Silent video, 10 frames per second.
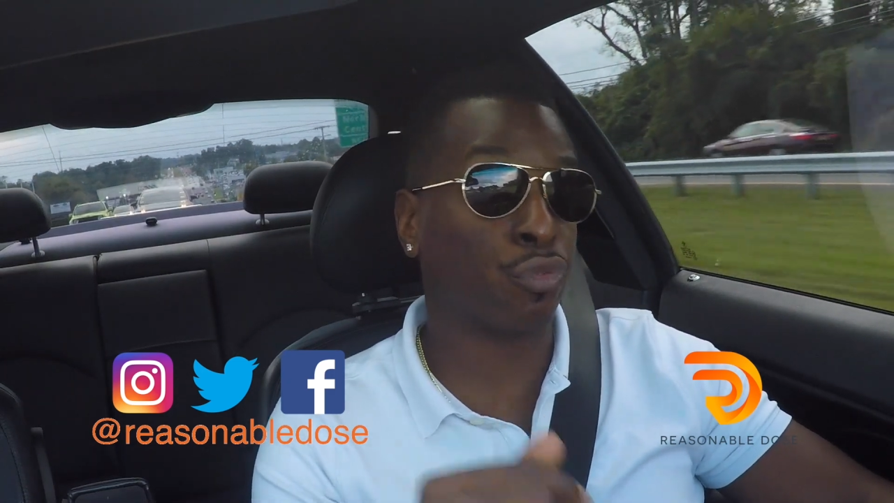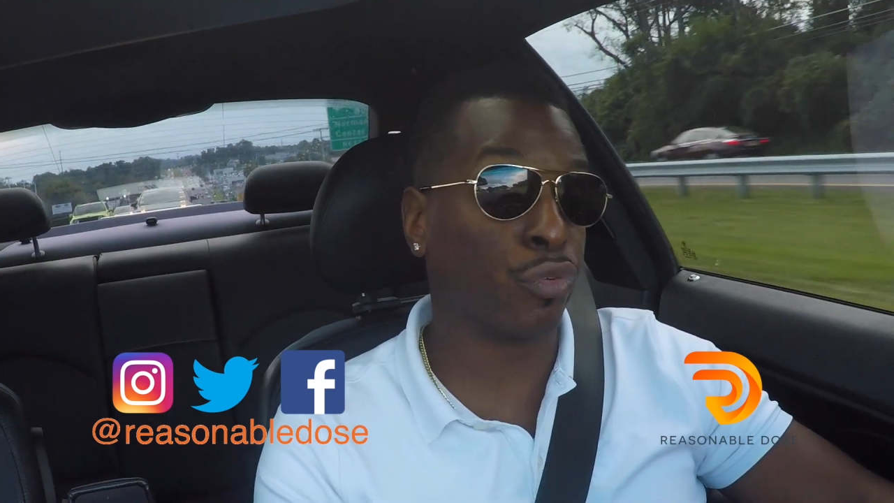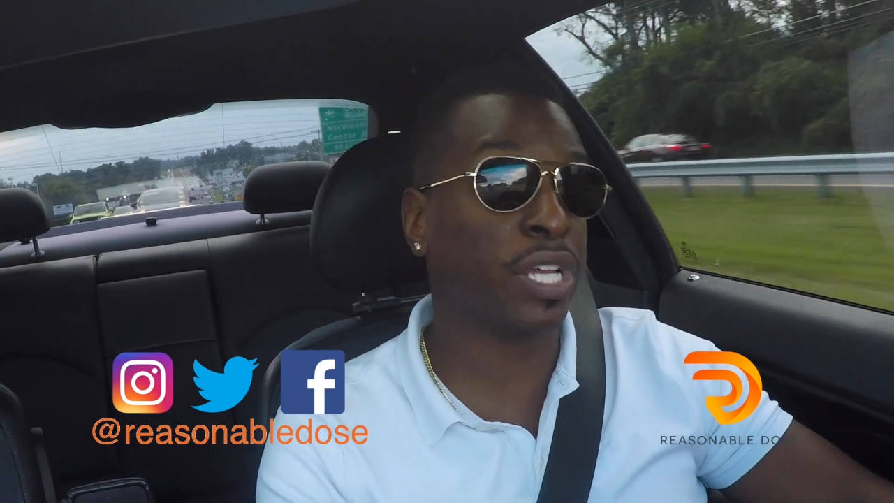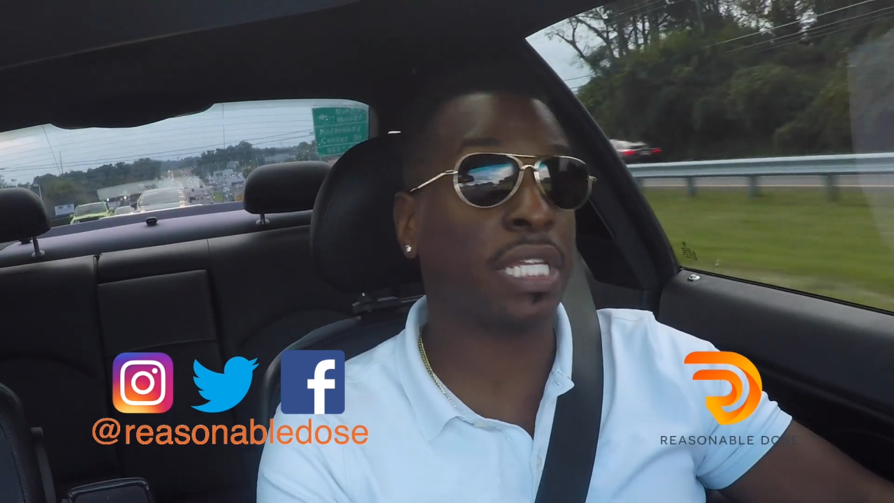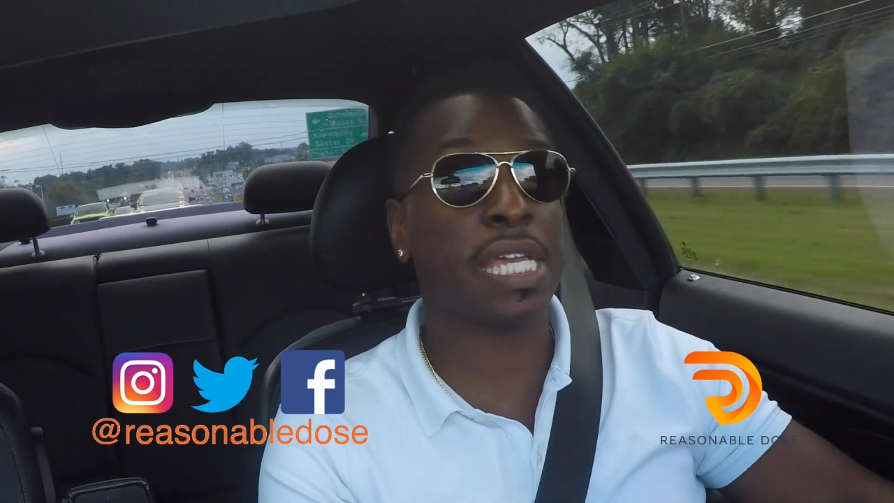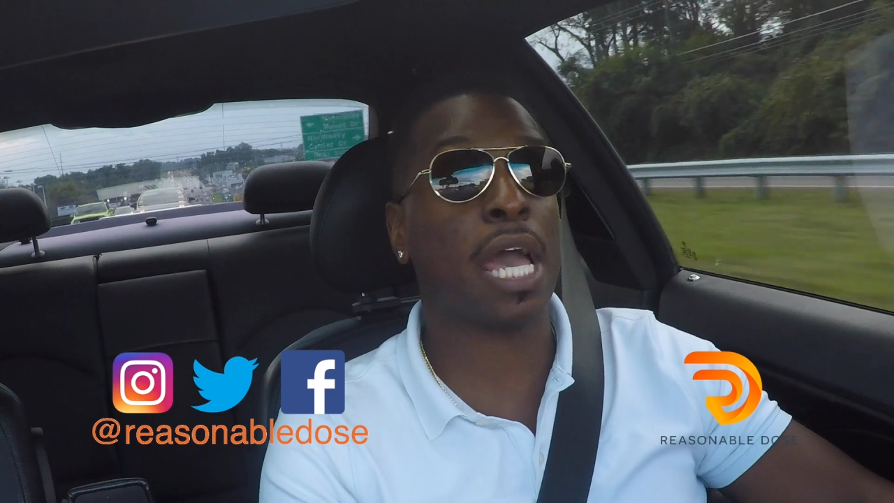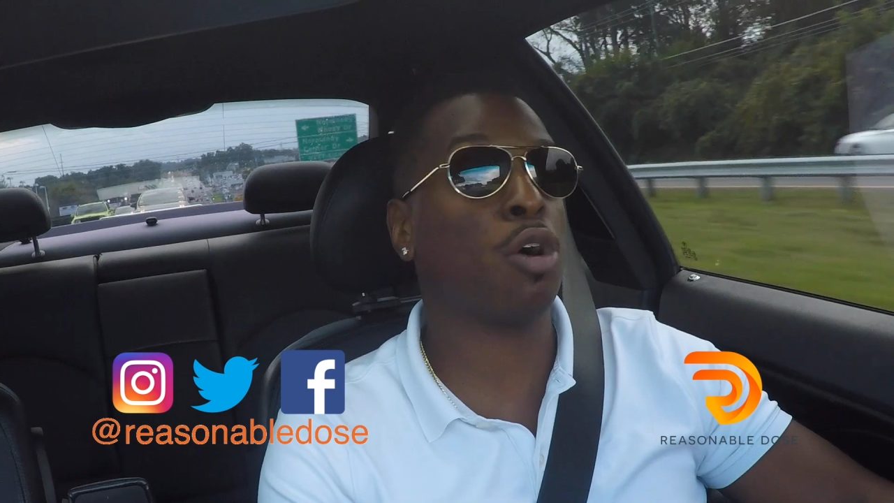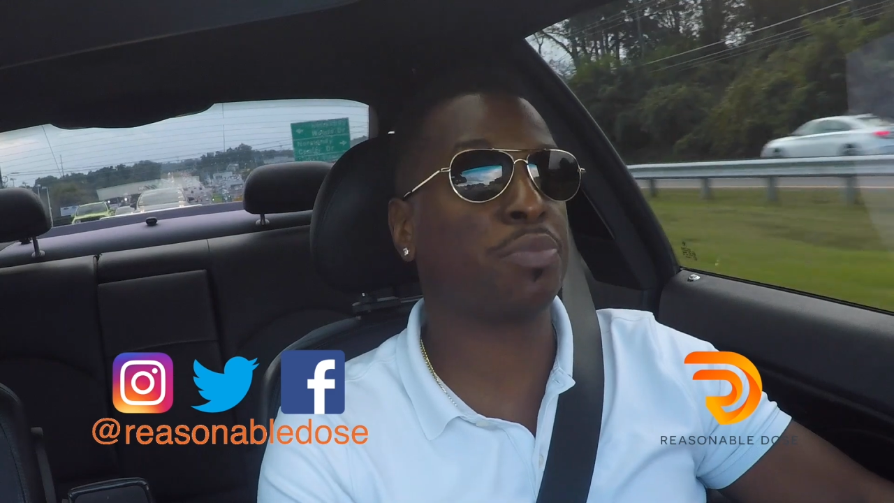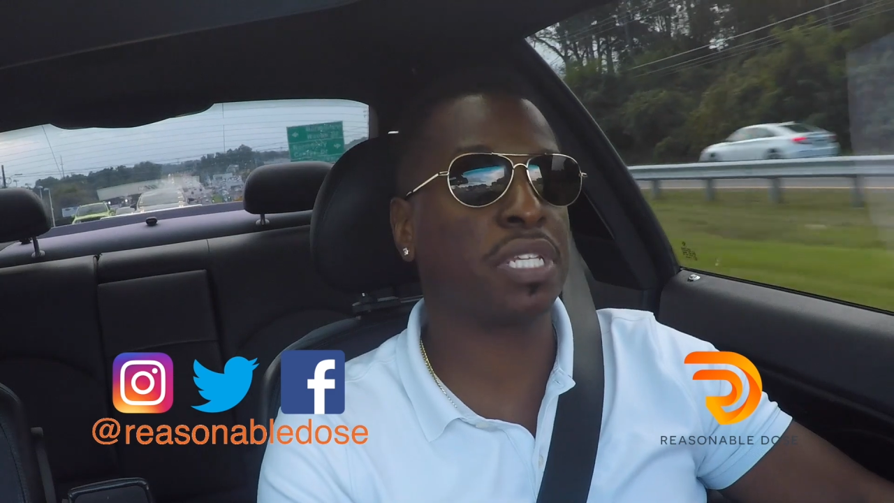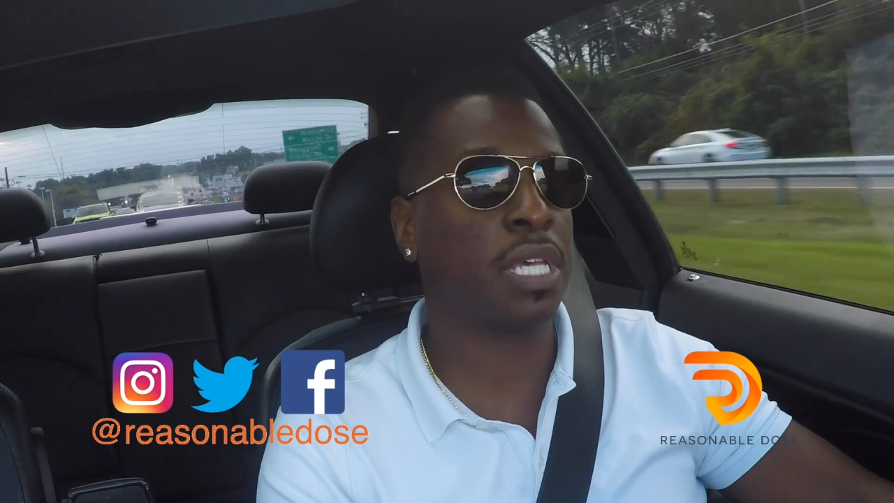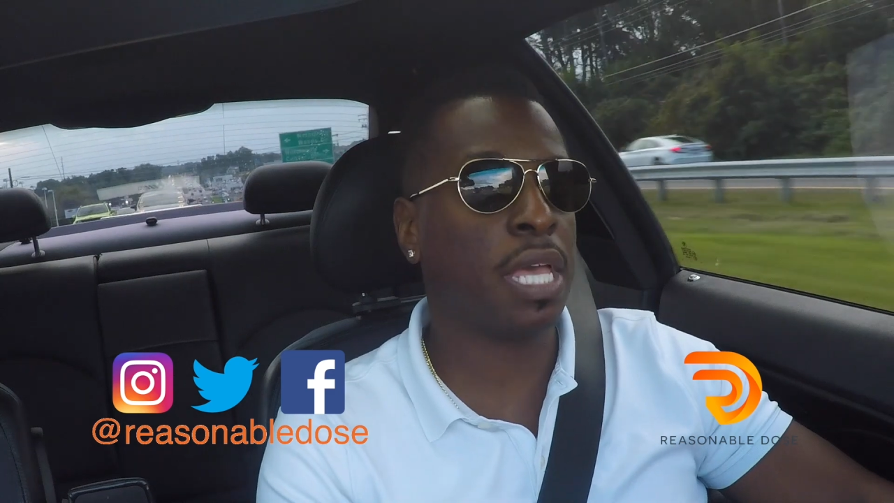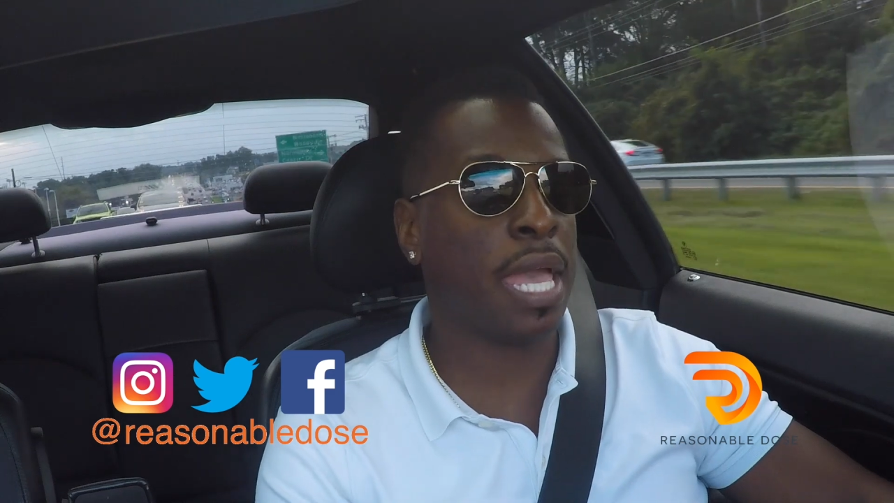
really helped.